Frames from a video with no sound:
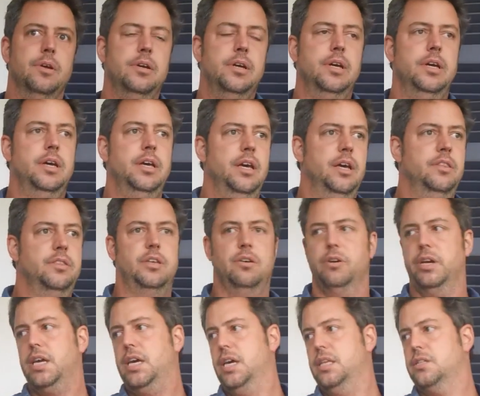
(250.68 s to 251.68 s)
Mm.
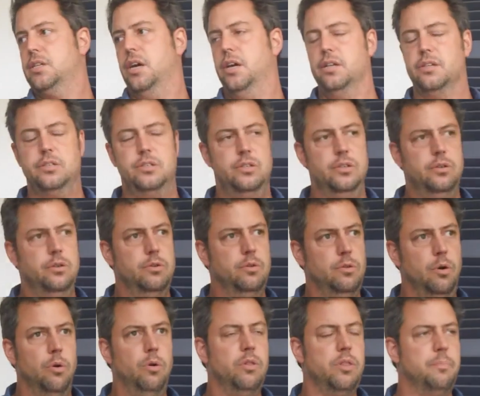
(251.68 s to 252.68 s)
There are kids going to
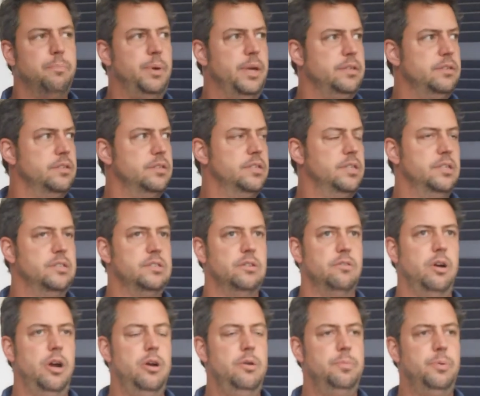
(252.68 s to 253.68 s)
school. All the businesses
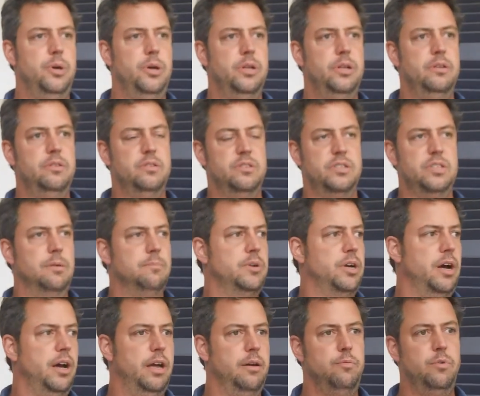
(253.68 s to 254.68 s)
are open. Some
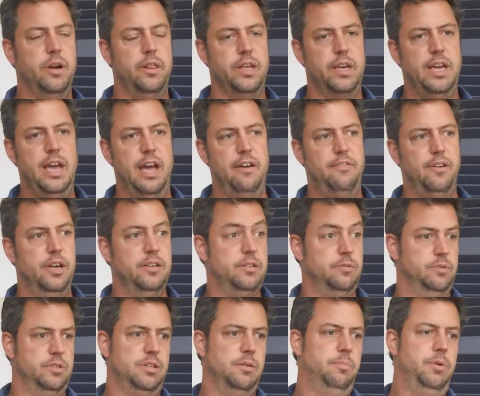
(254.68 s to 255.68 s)
guy, one of the cafes
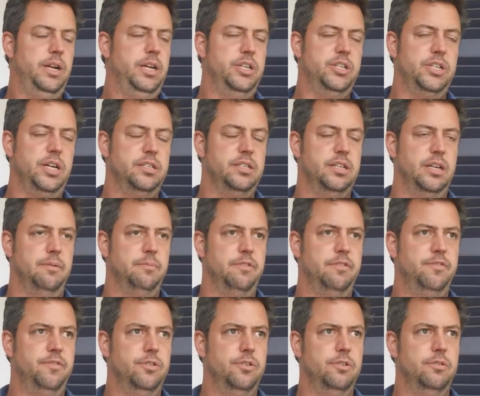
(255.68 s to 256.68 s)
that was completely shuttered up
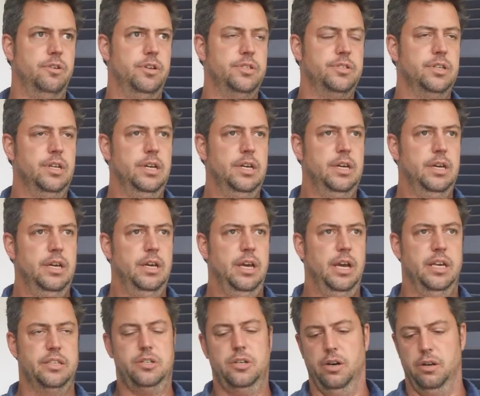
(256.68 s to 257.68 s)
before, has
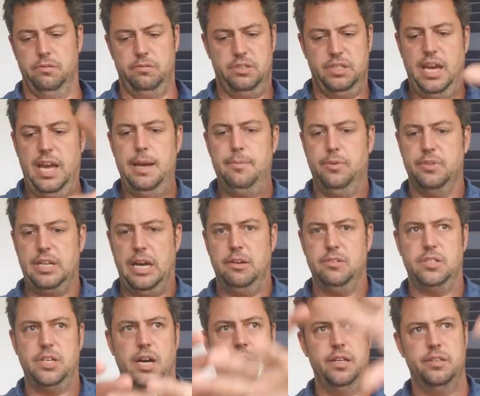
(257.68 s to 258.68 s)
has got tables
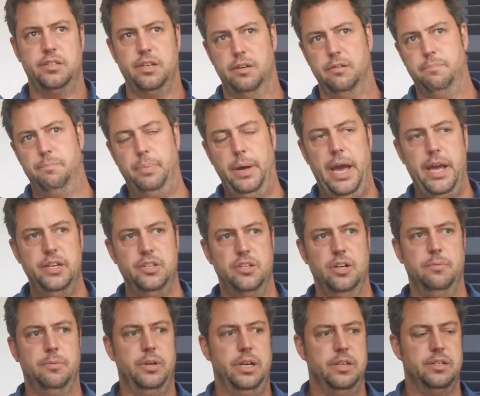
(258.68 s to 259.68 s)
outside. Has done a paint
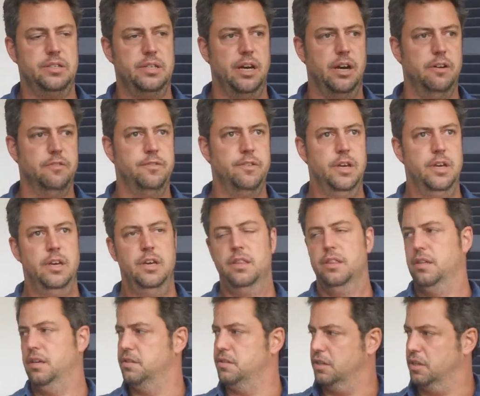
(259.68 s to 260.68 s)
job on itself.
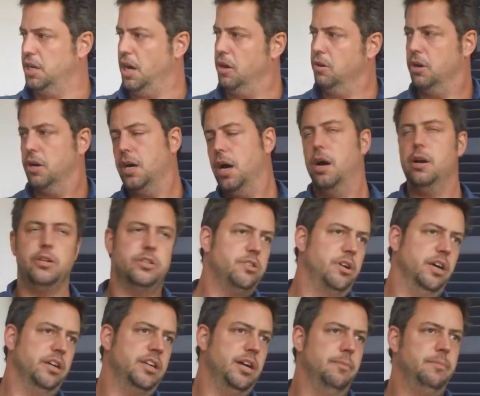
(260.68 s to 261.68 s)
There's a Coca-Cola
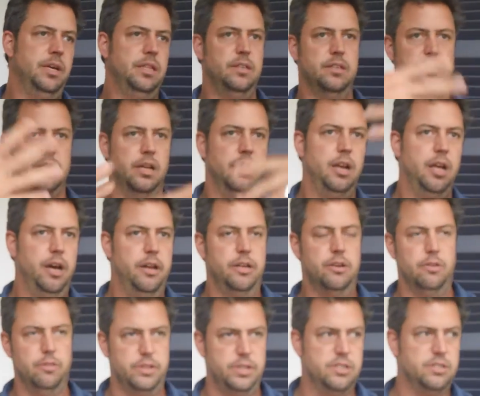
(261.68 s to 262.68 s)
truck come in that's
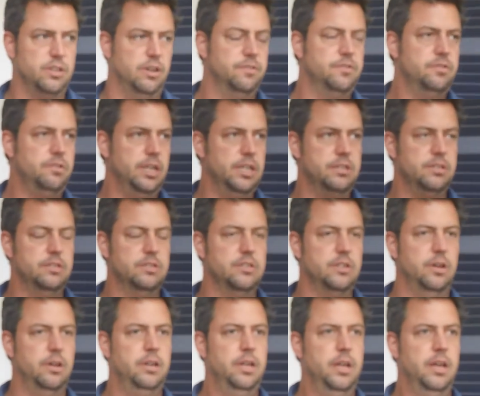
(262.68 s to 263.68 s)
unloading all these soft drinks and
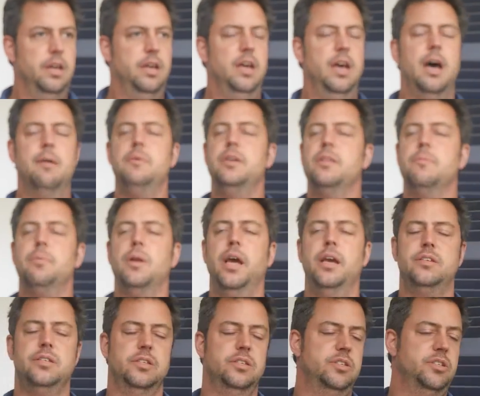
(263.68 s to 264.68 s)
so on. I mean, the
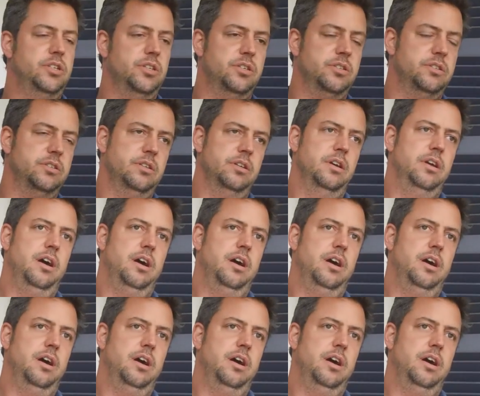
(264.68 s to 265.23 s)
place is just